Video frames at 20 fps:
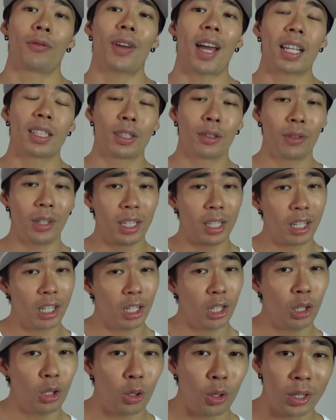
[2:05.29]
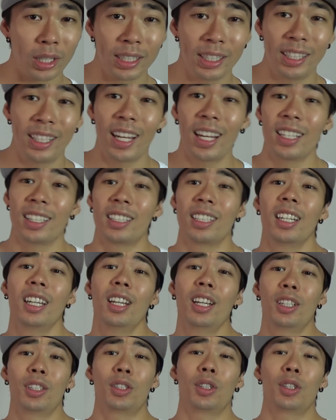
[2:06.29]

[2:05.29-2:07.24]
Fats are very caloric dense,